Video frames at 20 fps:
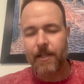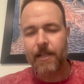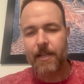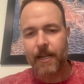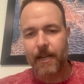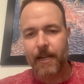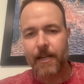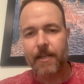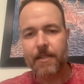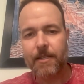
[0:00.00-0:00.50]

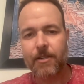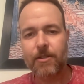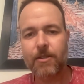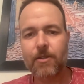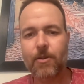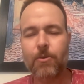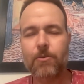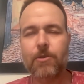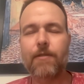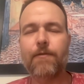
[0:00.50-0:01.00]
like it's just
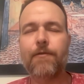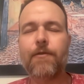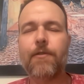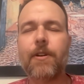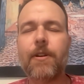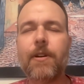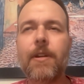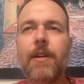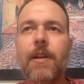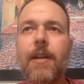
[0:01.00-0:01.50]
so
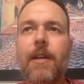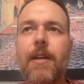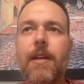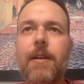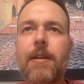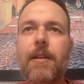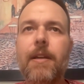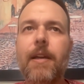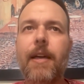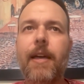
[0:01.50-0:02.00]
different
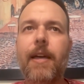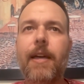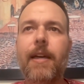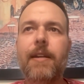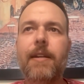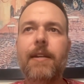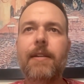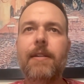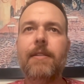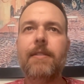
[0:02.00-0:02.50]

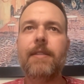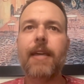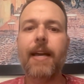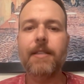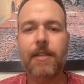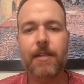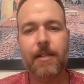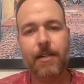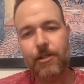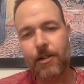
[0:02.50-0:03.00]
and
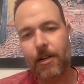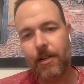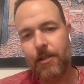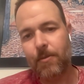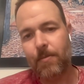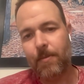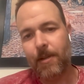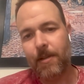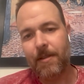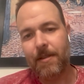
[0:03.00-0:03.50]
that's an
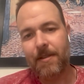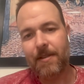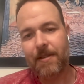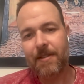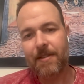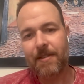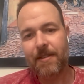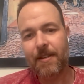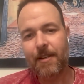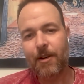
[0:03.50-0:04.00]
adjustment
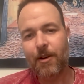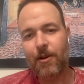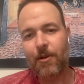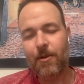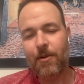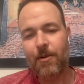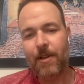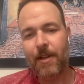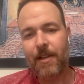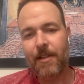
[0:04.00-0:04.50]
you
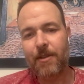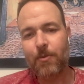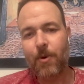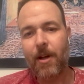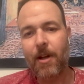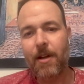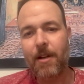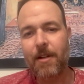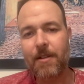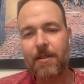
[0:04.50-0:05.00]
know as
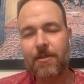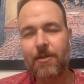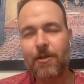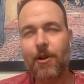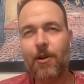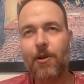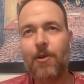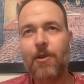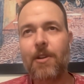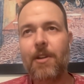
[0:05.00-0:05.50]
well
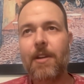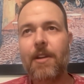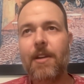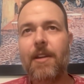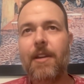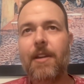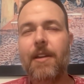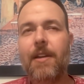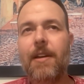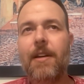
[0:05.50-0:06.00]
so
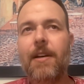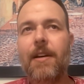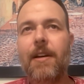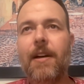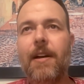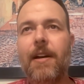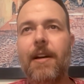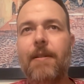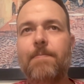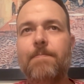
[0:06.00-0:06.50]

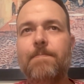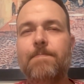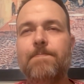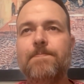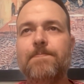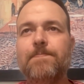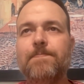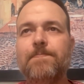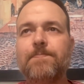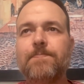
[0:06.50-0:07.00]
um
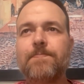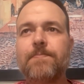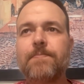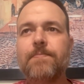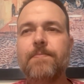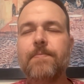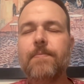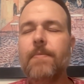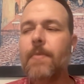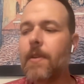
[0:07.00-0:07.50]

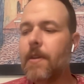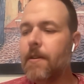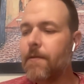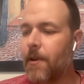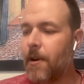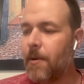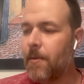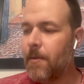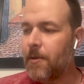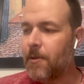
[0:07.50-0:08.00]

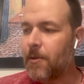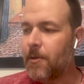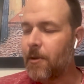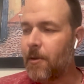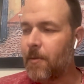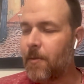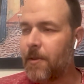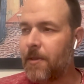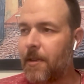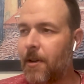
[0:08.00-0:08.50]
i i was
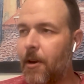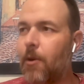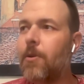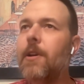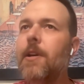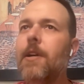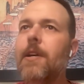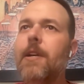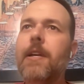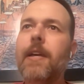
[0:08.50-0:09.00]
going with
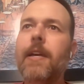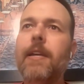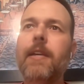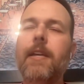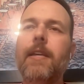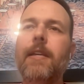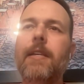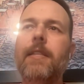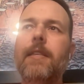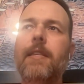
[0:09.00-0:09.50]
oh
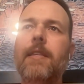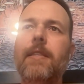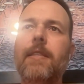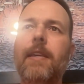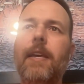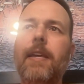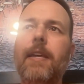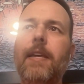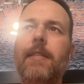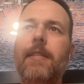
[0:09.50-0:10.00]
it,
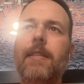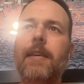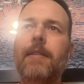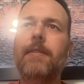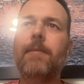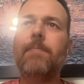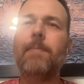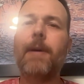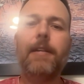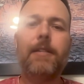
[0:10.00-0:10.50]
it, the,
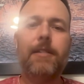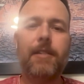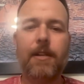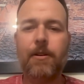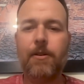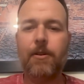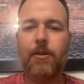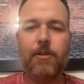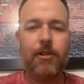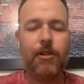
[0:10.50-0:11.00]
the
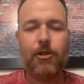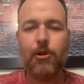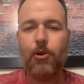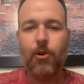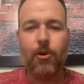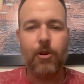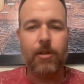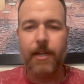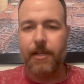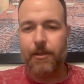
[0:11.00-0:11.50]
medicine just
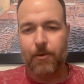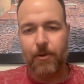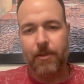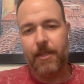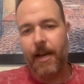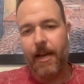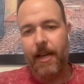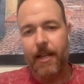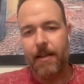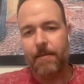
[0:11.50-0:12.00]
correlates with
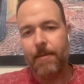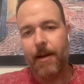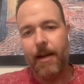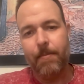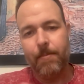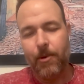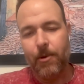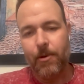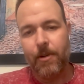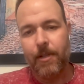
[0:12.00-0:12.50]
that in my
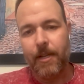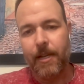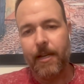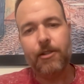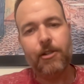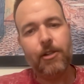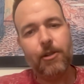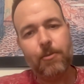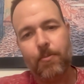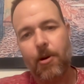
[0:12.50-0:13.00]
book like
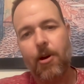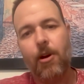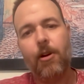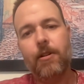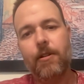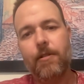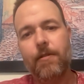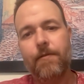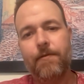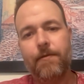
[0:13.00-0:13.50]
it's just part
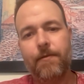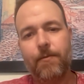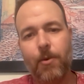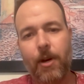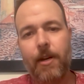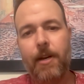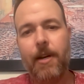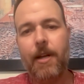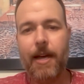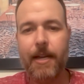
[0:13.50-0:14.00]
of
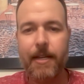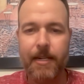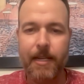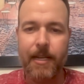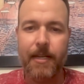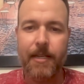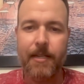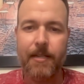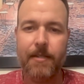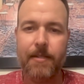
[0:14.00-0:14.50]
what i
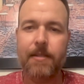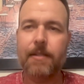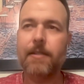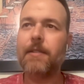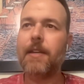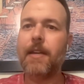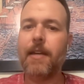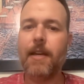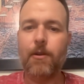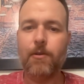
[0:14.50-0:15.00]
need to
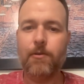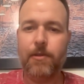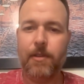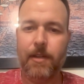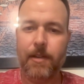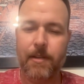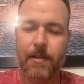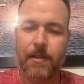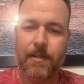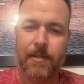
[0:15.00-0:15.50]
stay
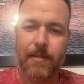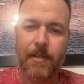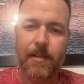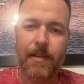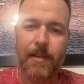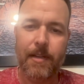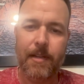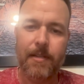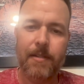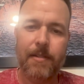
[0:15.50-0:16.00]
healthy
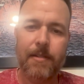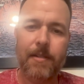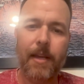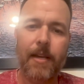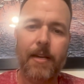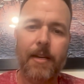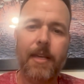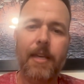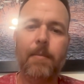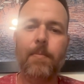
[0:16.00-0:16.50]
and yeah.
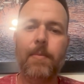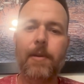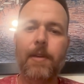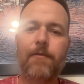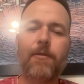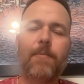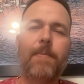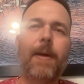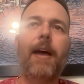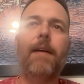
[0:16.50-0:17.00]
and keep me
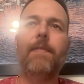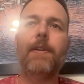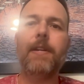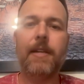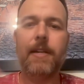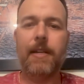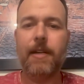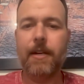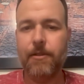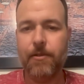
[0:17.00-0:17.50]
from having
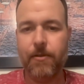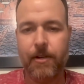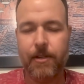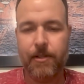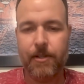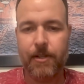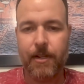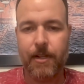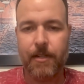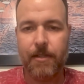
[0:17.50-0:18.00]
any other
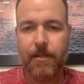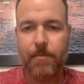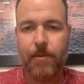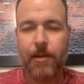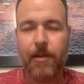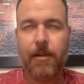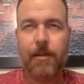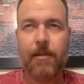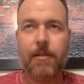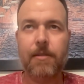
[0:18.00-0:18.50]
incidents
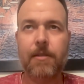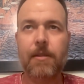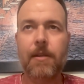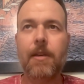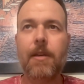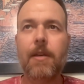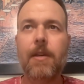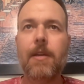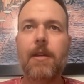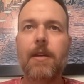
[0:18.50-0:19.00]
because
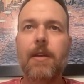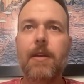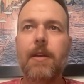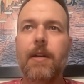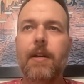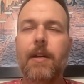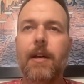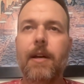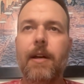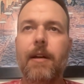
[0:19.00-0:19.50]

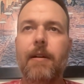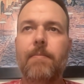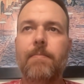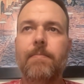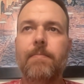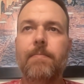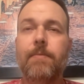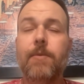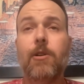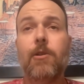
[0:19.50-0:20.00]

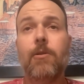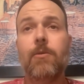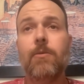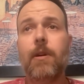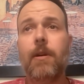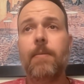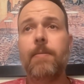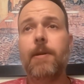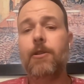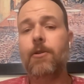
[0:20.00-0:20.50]
um, you know,
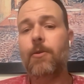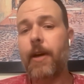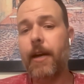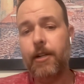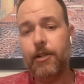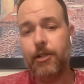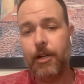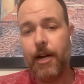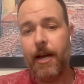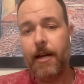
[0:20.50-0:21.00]
I mean, you had a
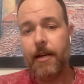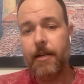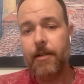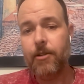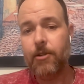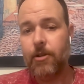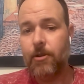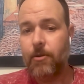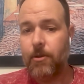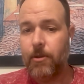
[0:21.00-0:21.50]
shock,
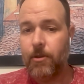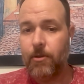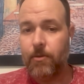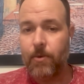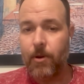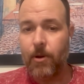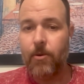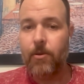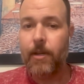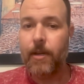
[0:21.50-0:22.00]
so you you
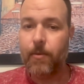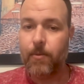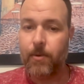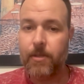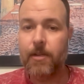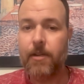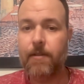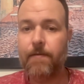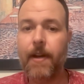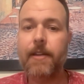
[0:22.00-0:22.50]
know, like when the
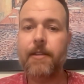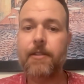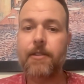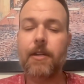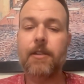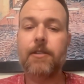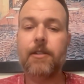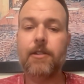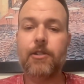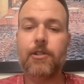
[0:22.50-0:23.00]
device
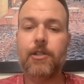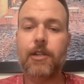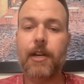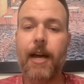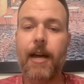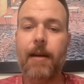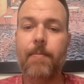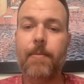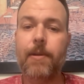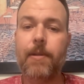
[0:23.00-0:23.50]
does its
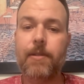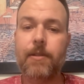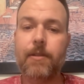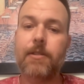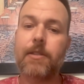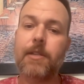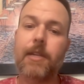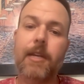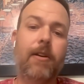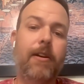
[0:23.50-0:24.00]
job, it's a
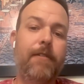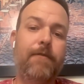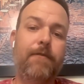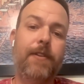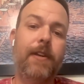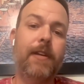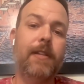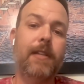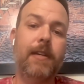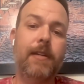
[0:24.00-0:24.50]
scary
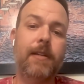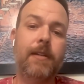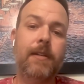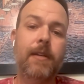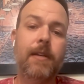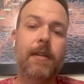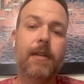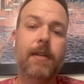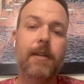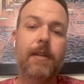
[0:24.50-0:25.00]
feeling,
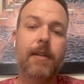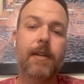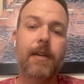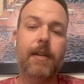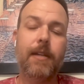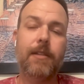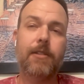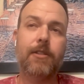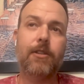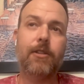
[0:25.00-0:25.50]
and
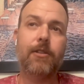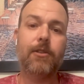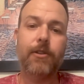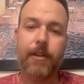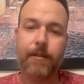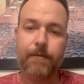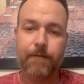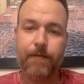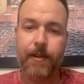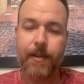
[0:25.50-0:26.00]
it's an
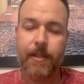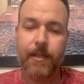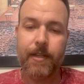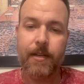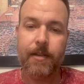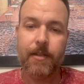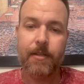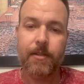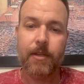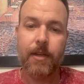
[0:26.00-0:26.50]
alerting feeling
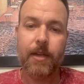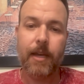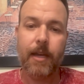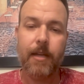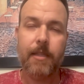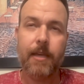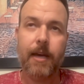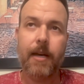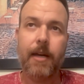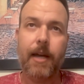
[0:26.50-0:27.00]
because the,
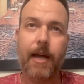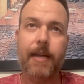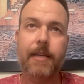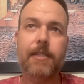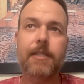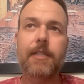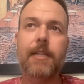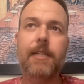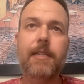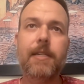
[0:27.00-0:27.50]
the
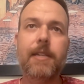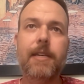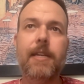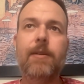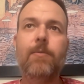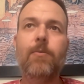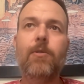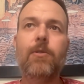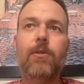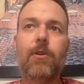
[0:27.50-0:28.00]

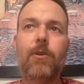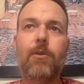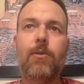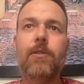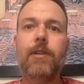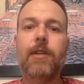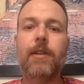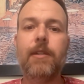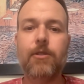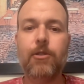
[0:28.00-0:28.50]
ICD will
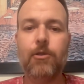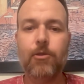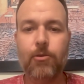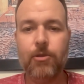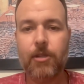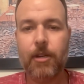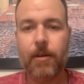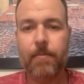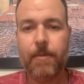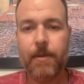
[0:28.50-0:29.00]
only do
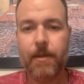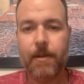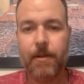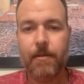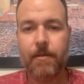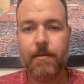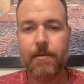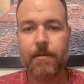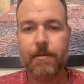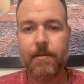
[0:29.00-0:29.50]
something
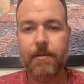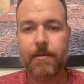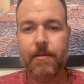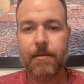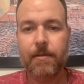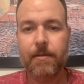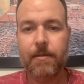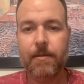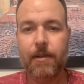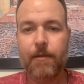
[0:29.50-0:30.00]

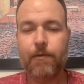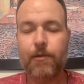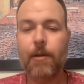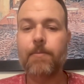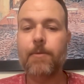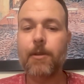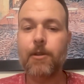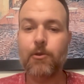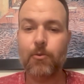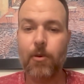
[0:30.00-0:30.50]
if
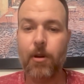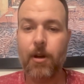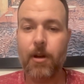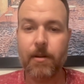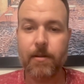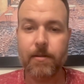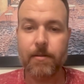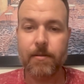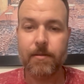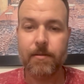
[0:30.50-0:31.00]
something's
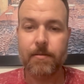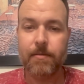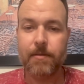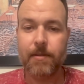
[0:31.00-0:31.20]
wrong, and